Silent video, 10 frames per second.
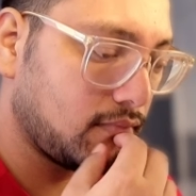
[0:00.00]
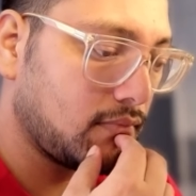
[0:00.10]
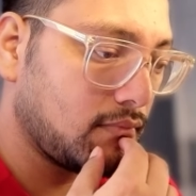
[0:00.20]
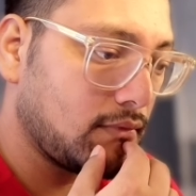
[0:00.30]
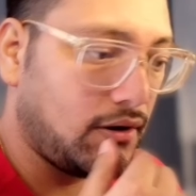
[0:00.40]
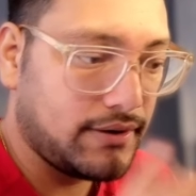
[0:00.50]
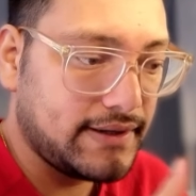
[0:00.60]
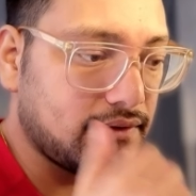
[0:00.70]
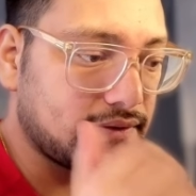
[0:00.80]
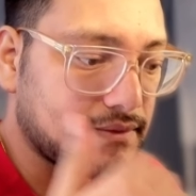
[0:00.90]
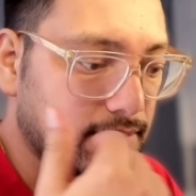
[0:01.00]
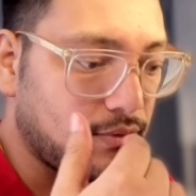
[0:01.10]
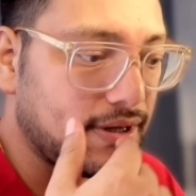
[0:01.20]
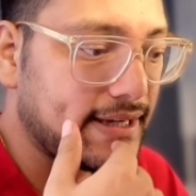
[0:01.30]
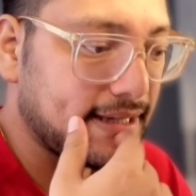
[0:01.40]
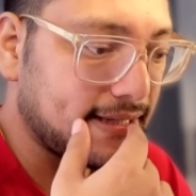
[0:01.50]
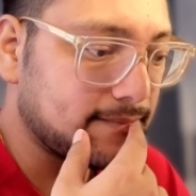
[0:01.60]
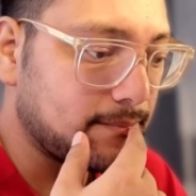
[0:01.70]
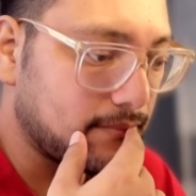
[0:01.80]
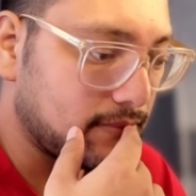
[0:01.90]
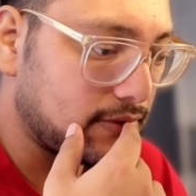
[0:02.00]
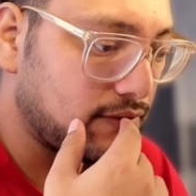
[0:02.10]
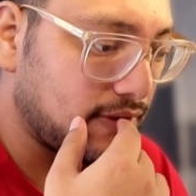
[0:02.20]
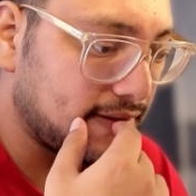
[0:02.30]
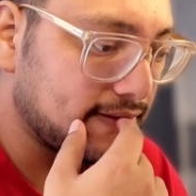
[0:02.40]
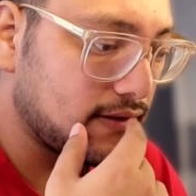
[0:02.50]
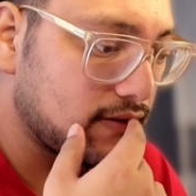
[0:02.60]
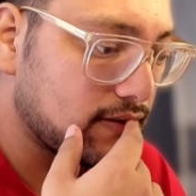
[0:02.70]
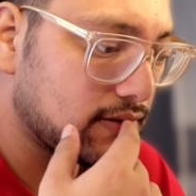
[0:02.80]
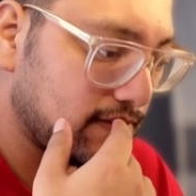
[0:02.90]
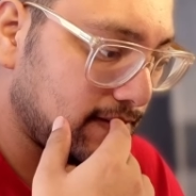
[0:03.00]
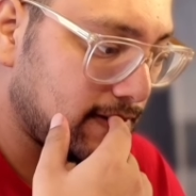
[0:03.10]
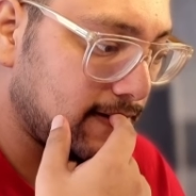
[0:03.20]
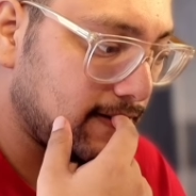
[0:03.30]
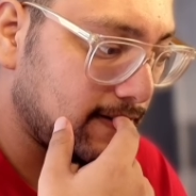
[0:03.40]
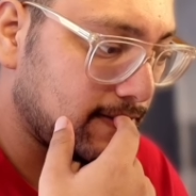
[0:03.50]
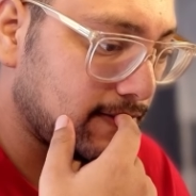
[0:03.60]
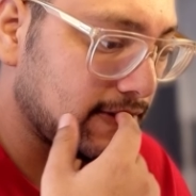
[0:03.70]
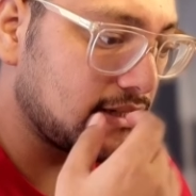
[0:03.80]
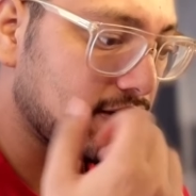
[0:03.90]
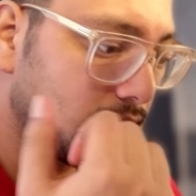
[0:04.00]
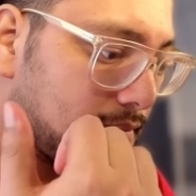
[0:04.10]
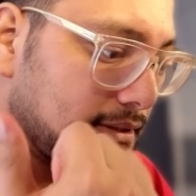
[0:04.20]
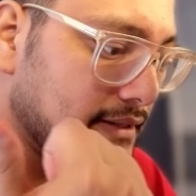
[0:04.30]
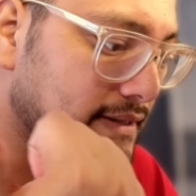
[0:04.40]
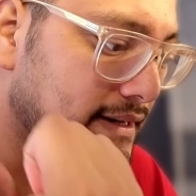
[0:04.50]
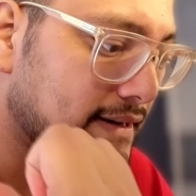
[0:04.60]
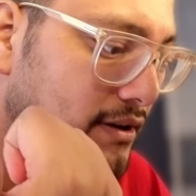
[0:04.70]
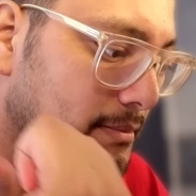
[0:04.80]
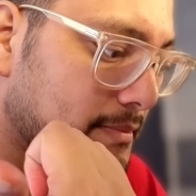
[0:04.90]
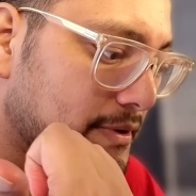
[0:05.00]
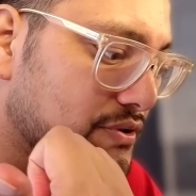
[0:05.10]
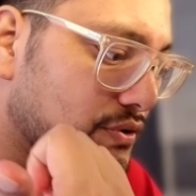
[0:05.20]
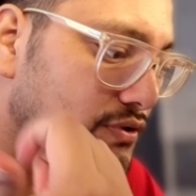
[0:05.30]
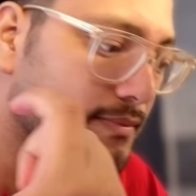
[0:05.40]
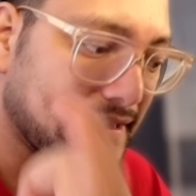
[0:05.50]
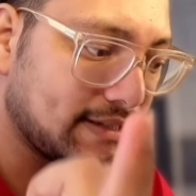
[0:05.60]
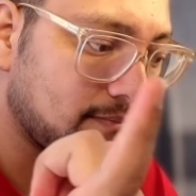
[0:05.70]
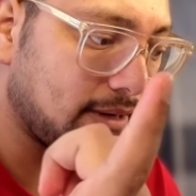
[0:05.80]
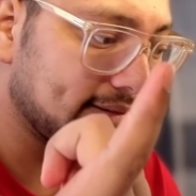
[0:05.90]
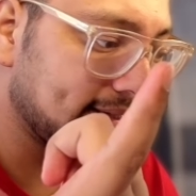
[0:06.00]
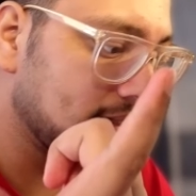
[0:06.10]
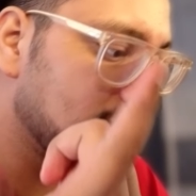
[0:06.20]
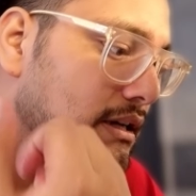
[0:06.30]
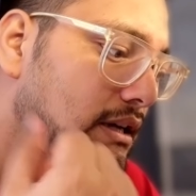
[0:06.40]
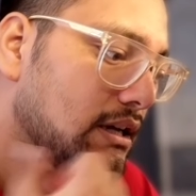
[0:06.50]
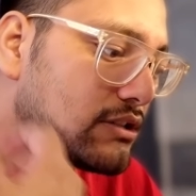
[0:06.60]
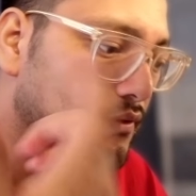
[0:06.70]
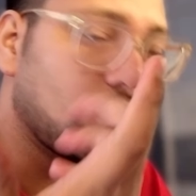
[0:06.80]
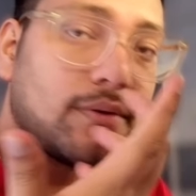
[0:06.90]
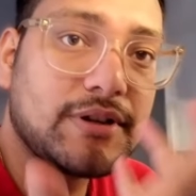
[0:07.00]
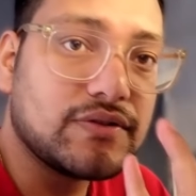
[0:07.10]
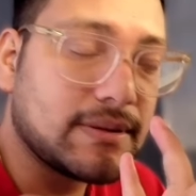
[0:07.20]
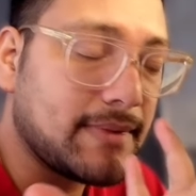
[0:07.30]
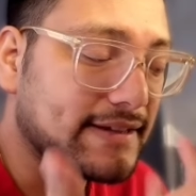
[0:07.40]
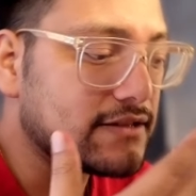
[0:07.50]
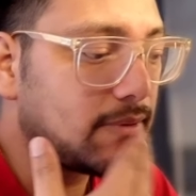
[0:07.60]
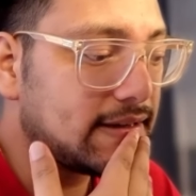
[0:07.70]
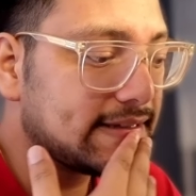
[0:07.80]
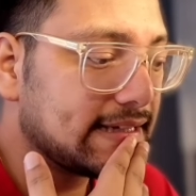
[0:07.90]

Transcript: All right, so it's going and doing research. Consider the standard recommended way is to use message passing. So we're going to be using message passing,